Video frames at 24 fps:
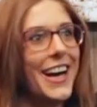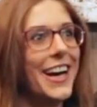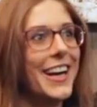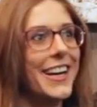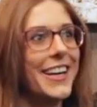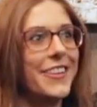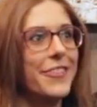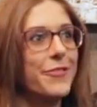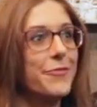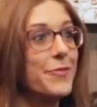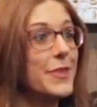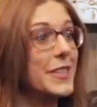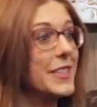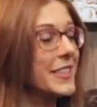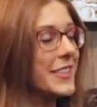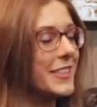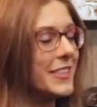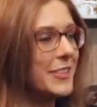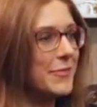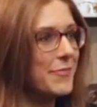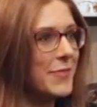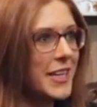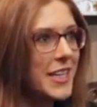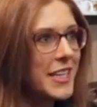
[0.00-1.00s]
I've been
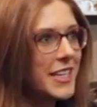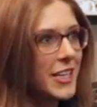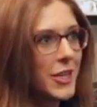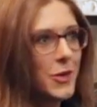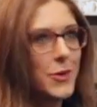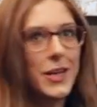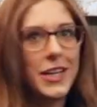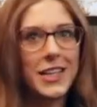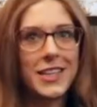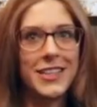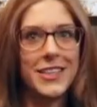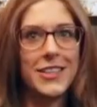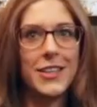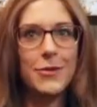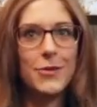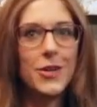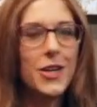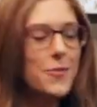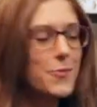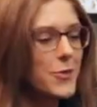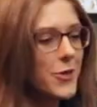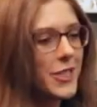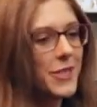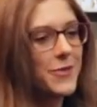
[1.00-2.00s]
making it quite clear. I'm
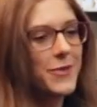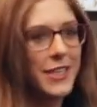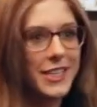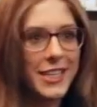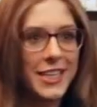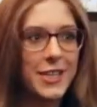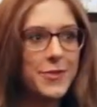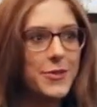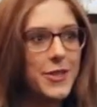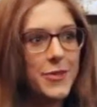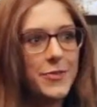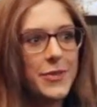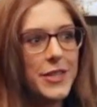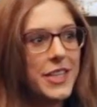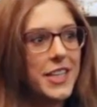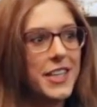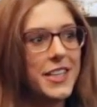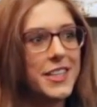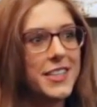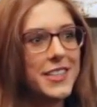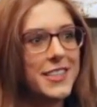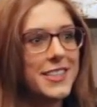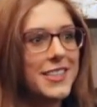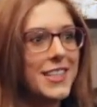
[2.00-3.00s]
not putting my name in
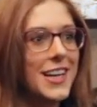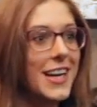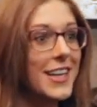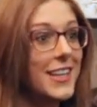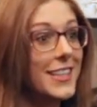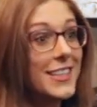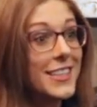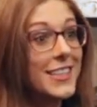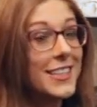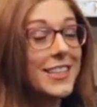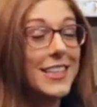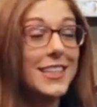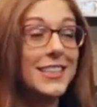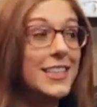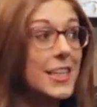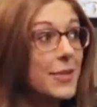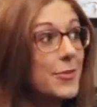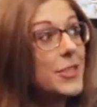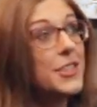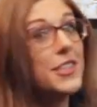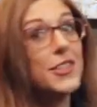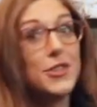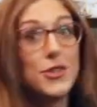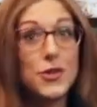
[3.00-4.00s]
because I think that
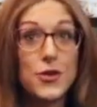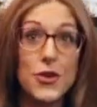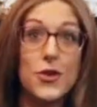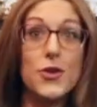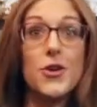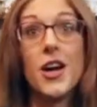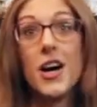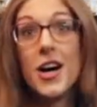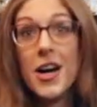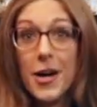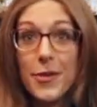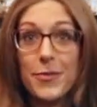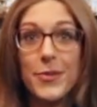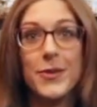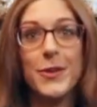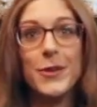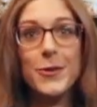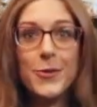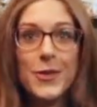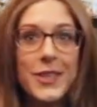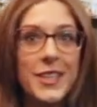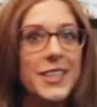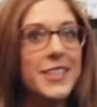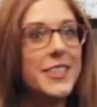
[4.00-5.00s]
Timmins is screwed up
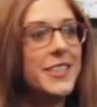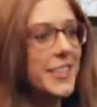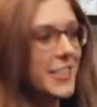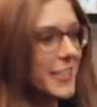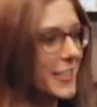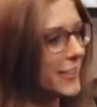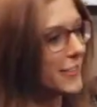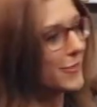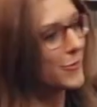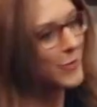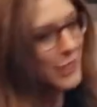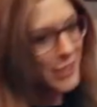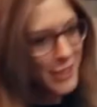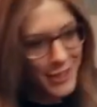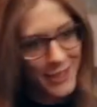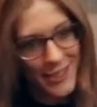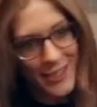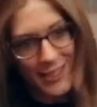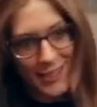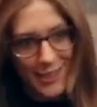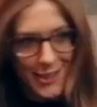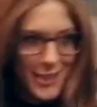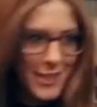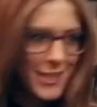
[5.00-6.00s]
and we need
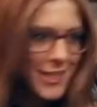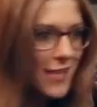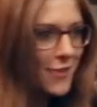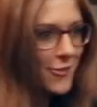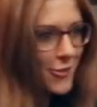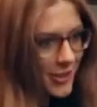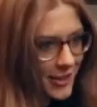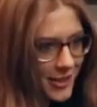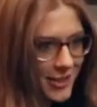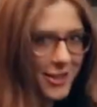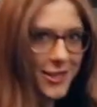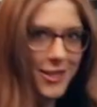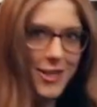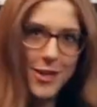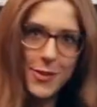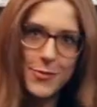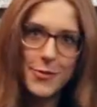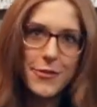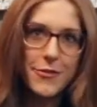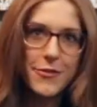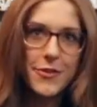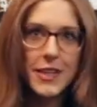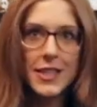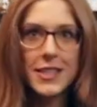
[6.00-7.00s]
to clean everything
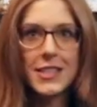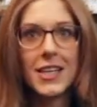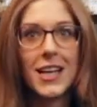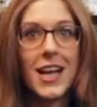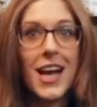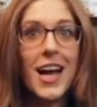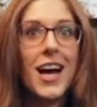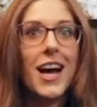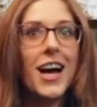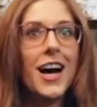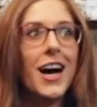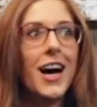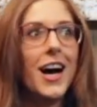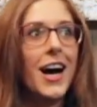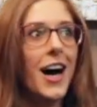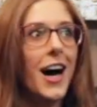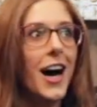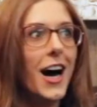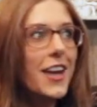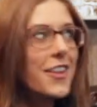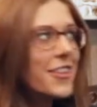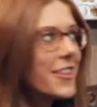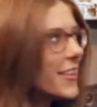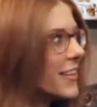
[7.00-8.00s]
up and fix it.
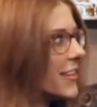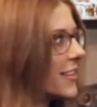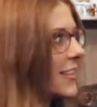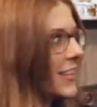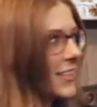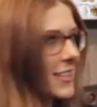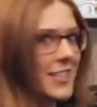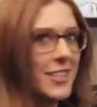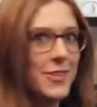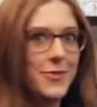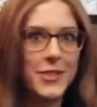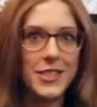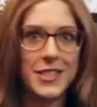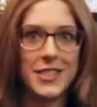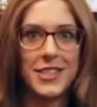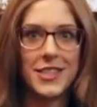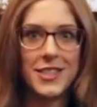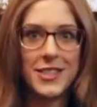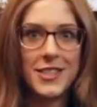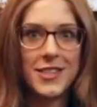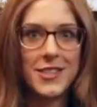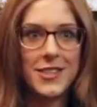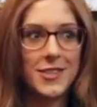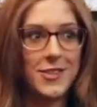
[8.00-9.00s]
I think that Timmins
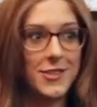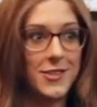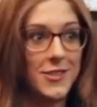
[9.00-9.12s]
is